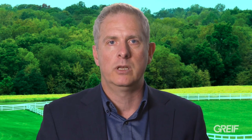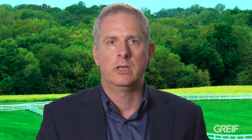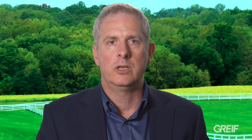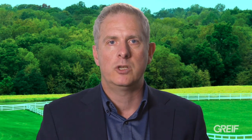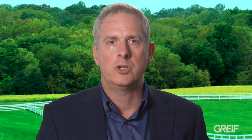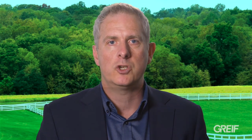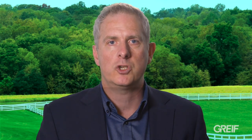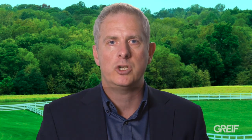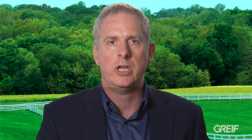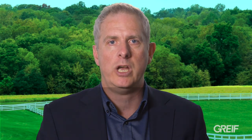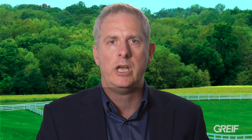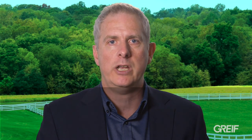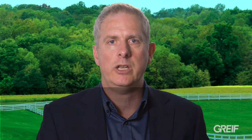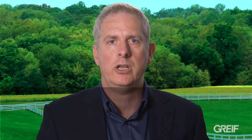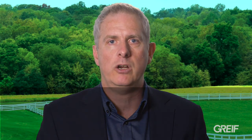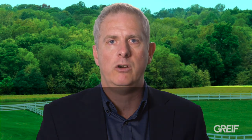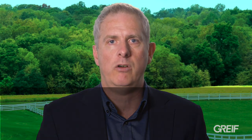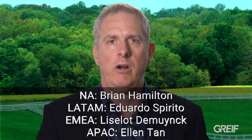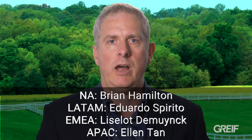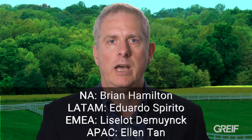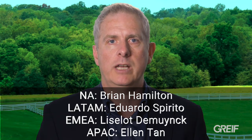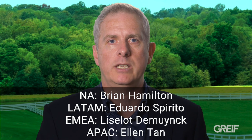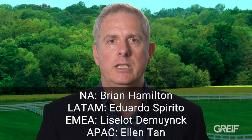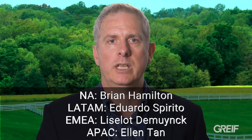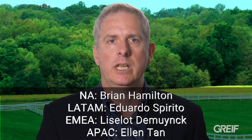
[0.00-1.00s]
Share your
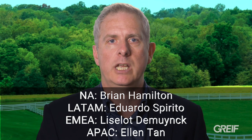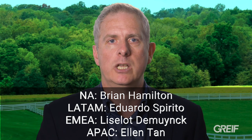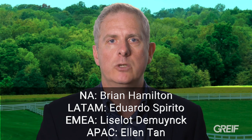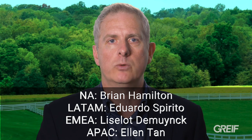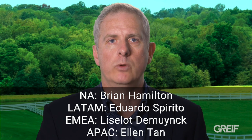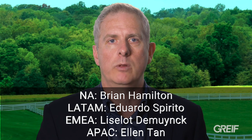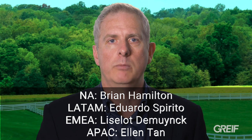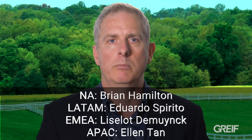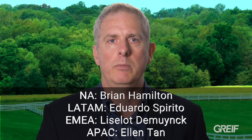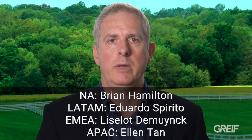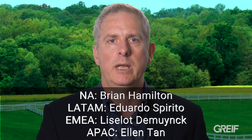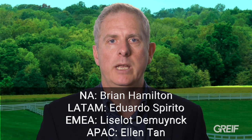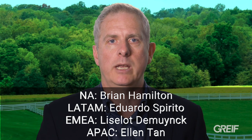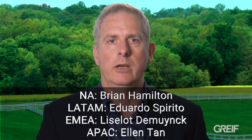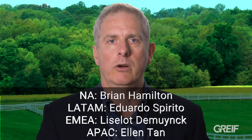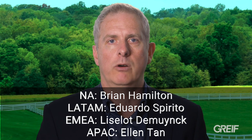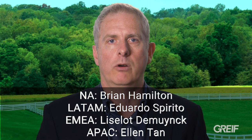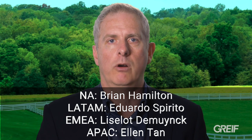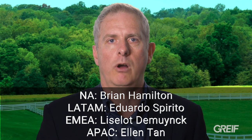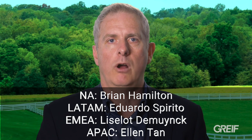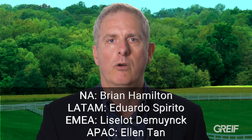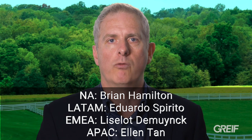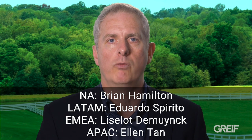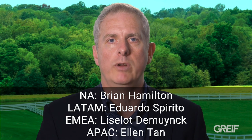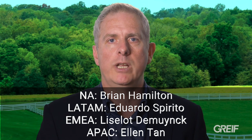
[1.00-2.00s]
ideas with me
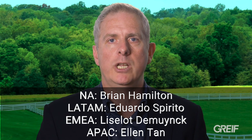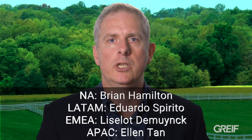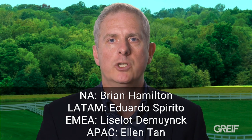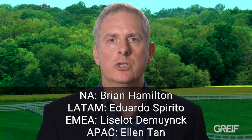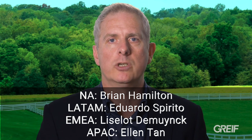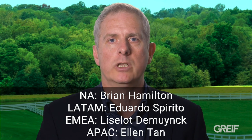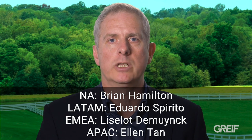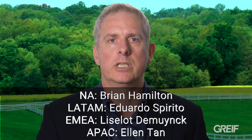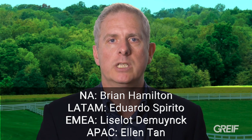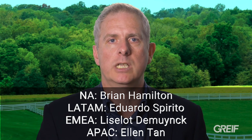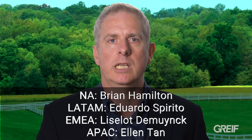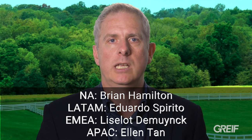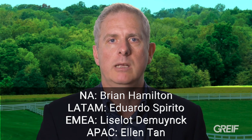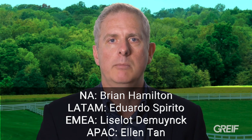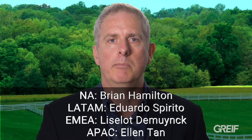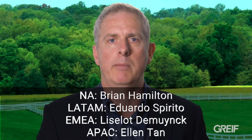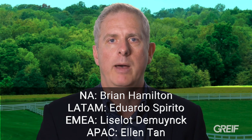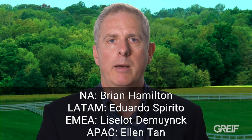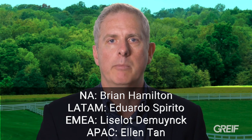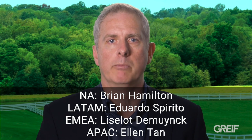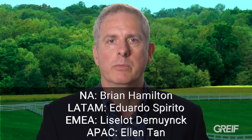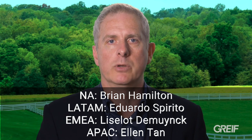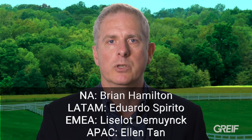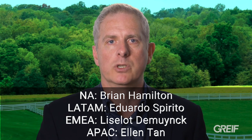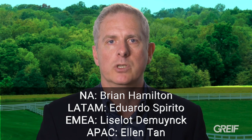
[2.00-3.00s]
or our regional team
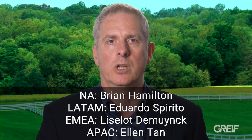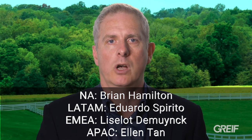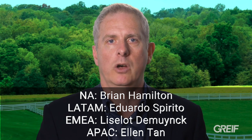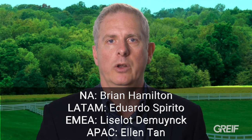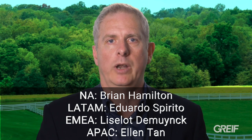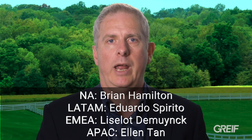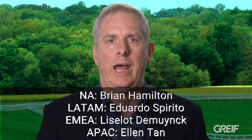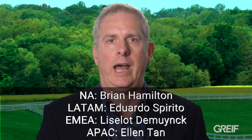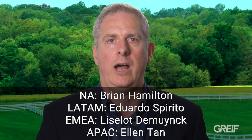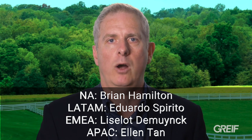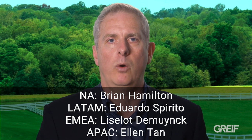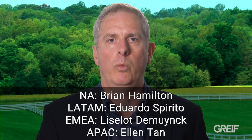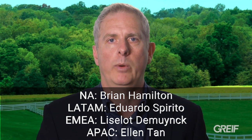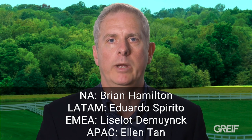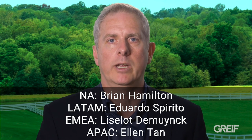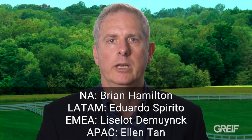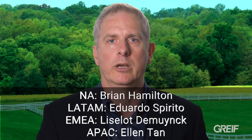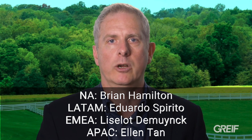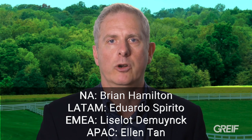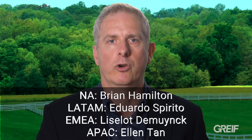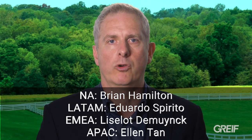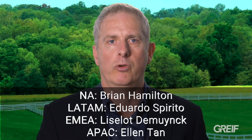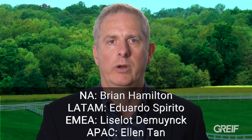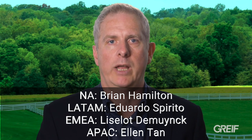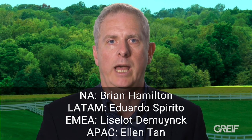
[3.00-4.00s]
members on how we
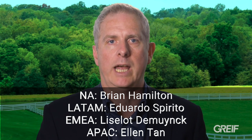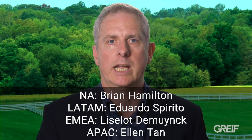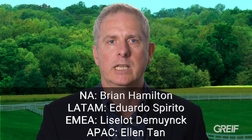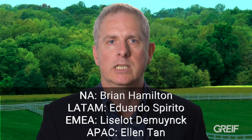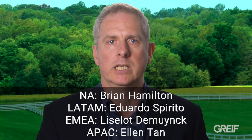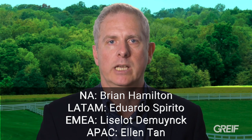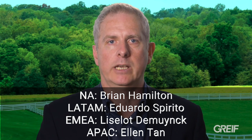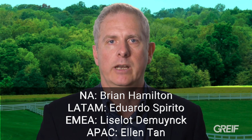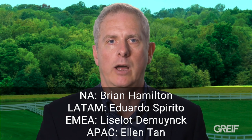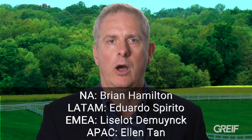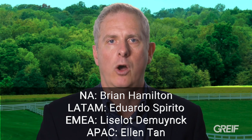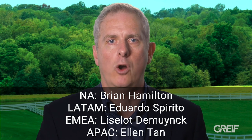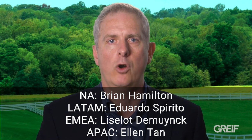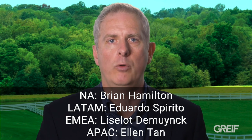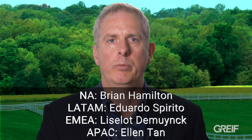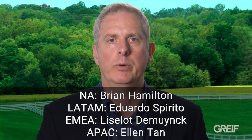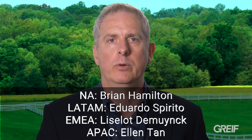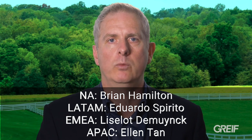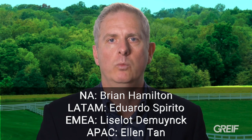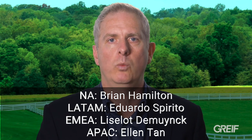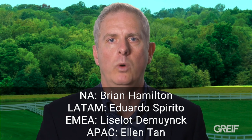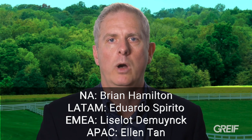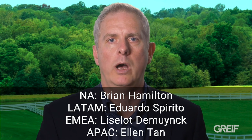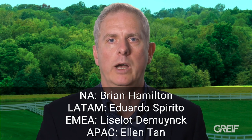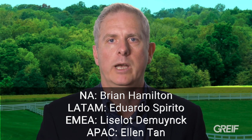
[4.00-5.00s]
can create an
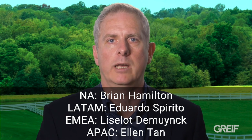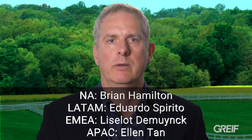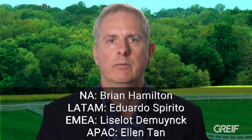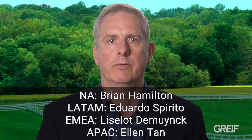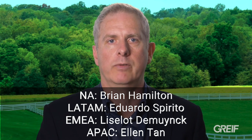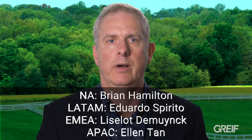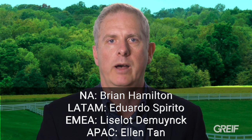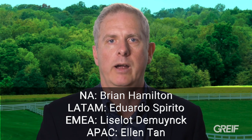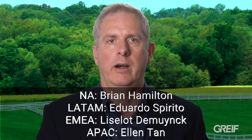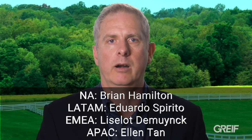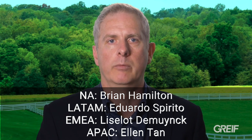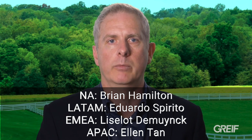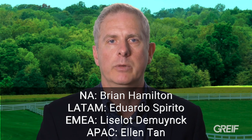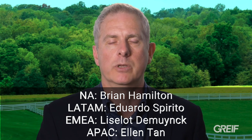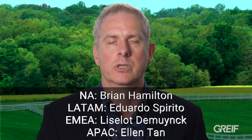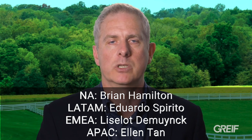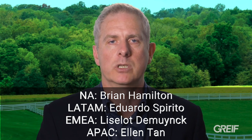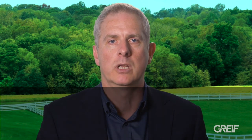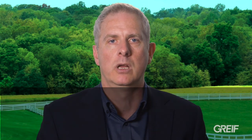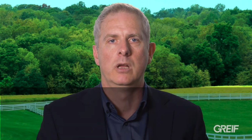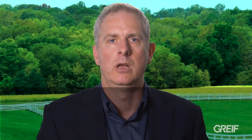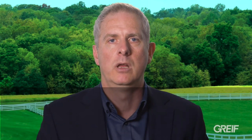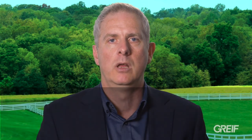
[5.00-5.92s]
open work environment